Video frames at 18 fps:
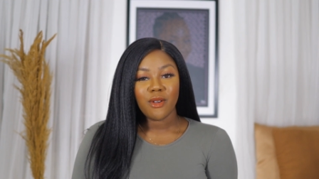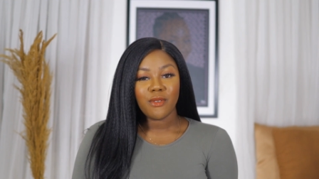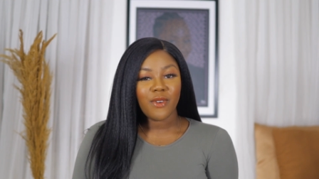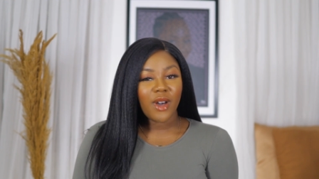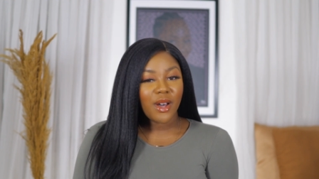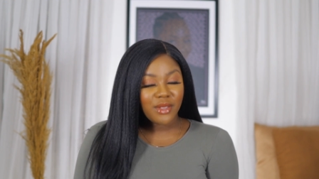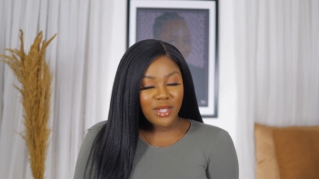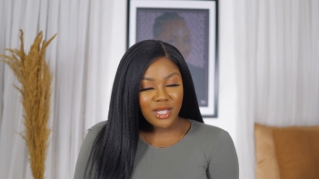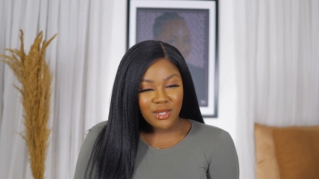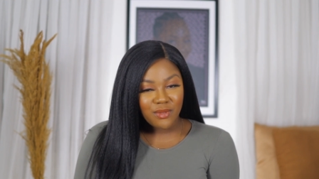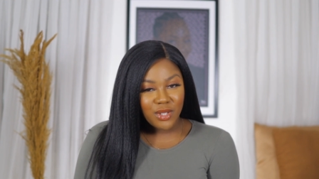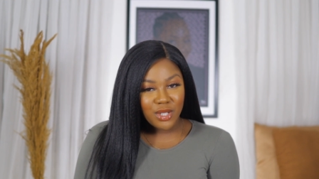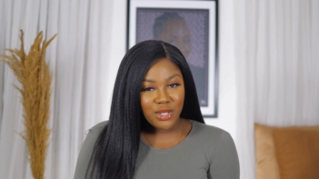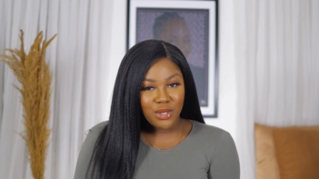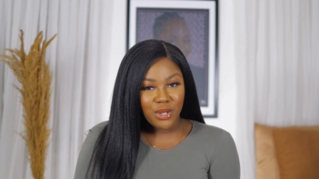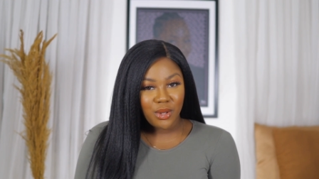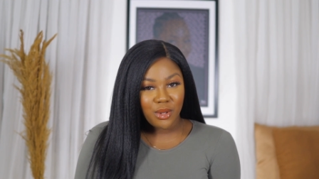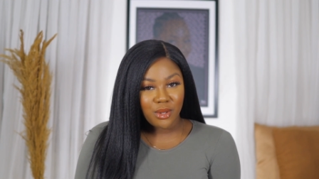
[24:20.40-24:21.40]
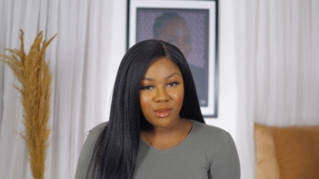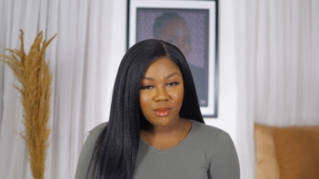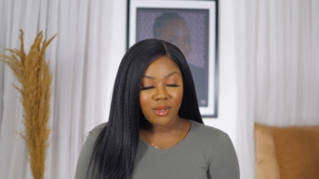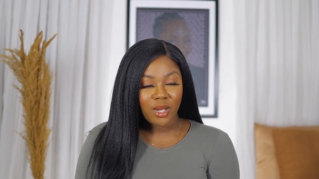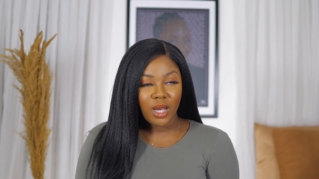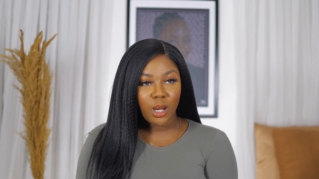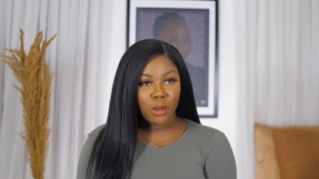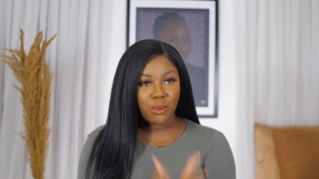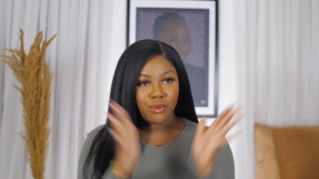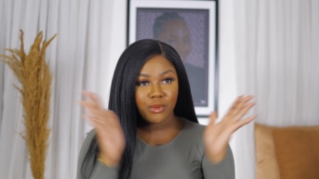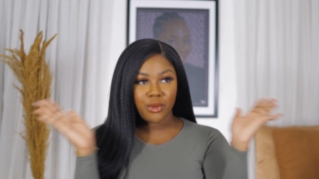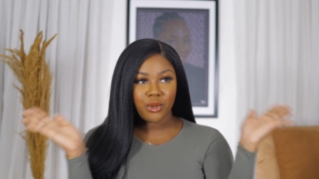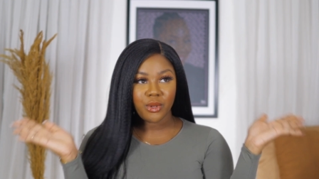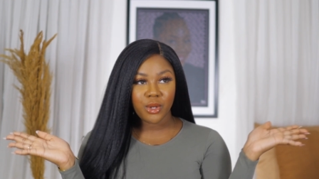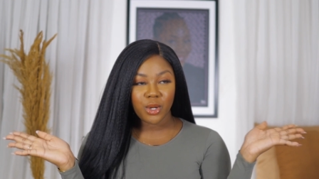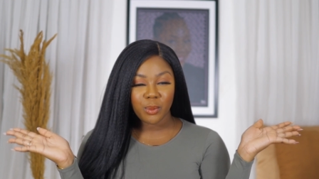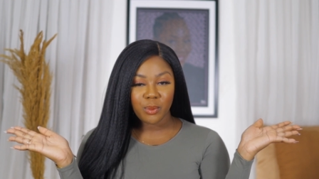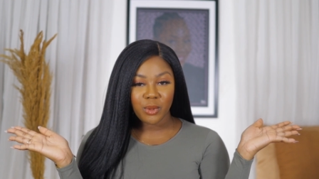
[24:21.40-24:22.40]
found this video
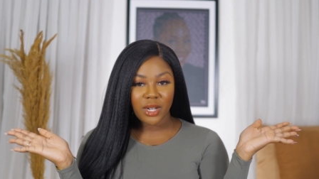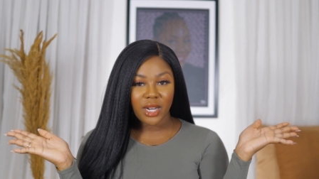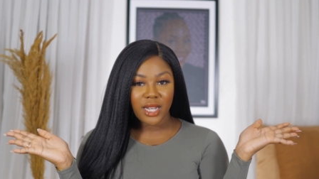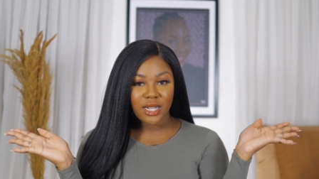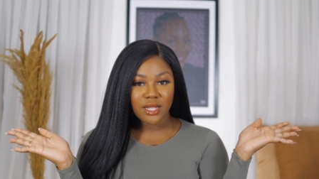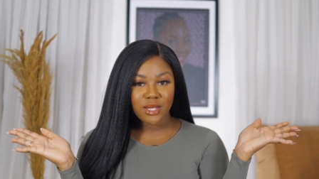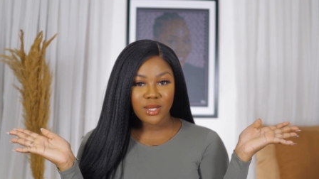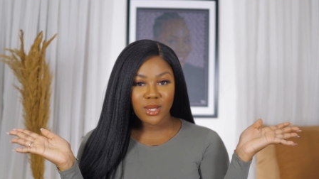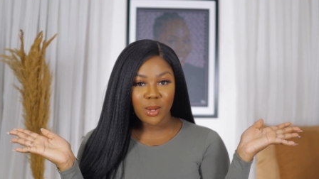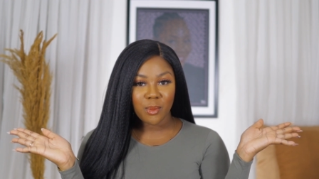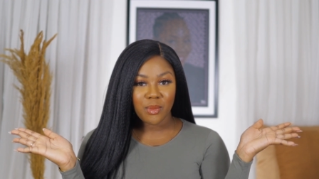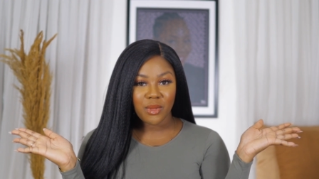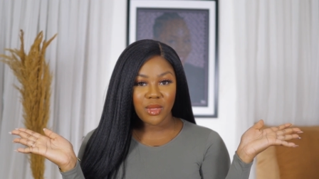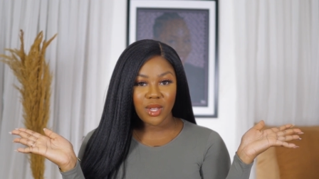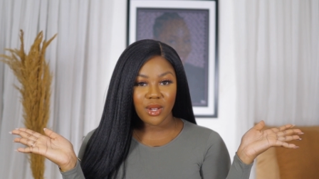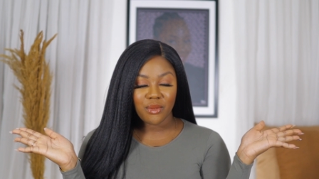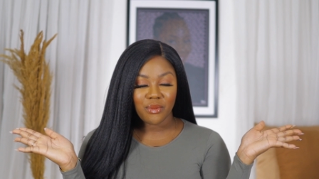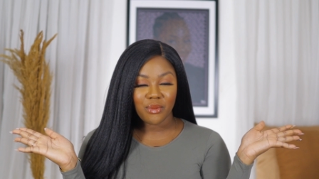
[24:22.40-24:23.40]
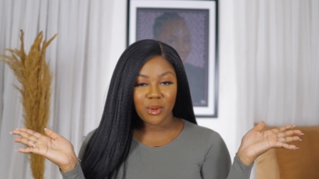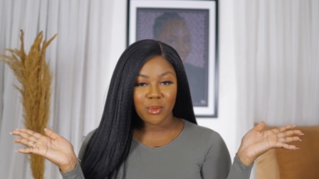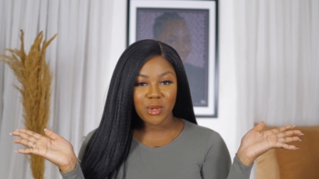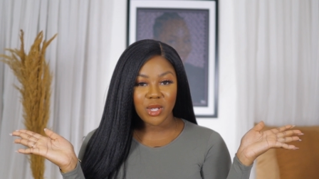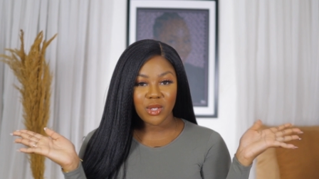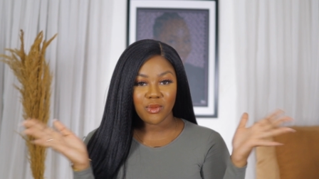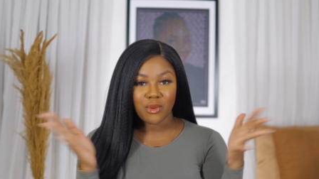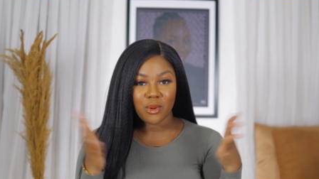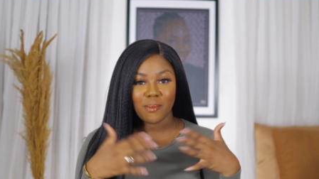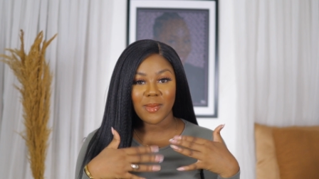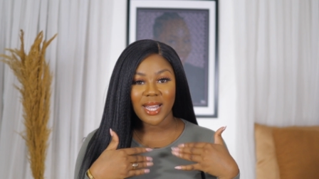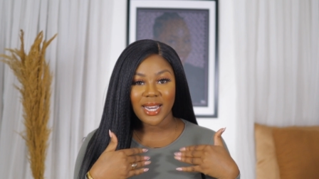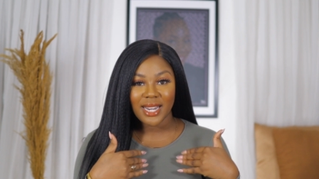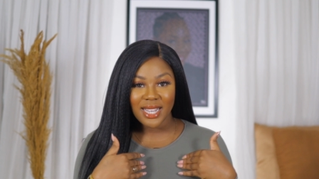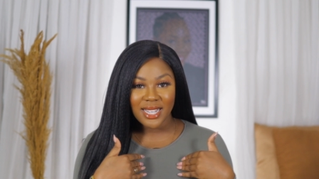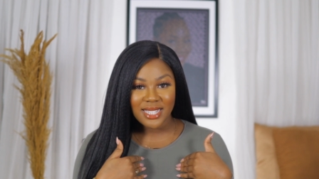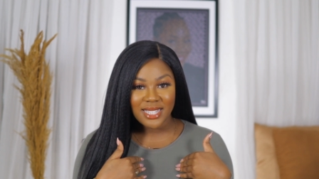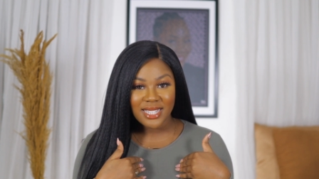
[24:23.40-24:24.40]
helpful. Hope you learned something from it, from my
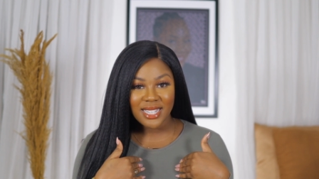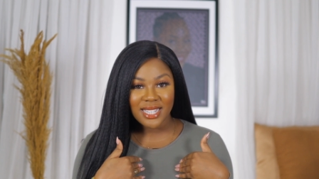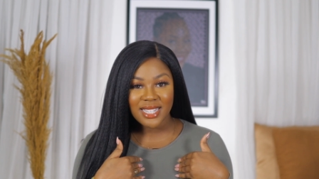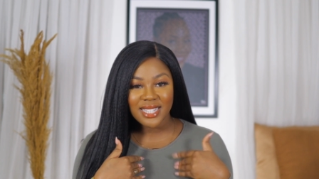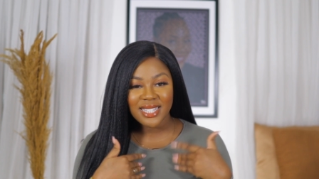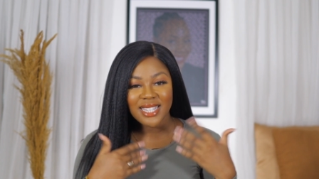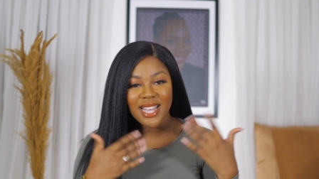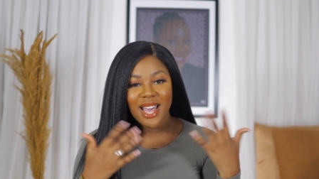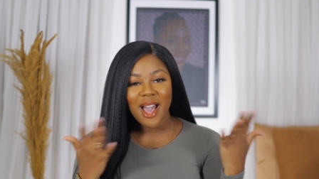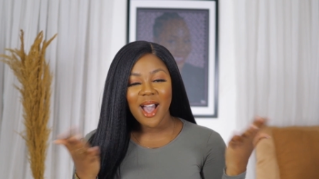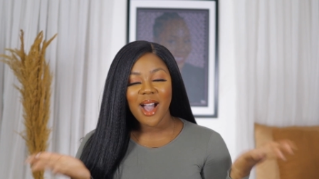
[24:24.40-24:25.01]
lessons.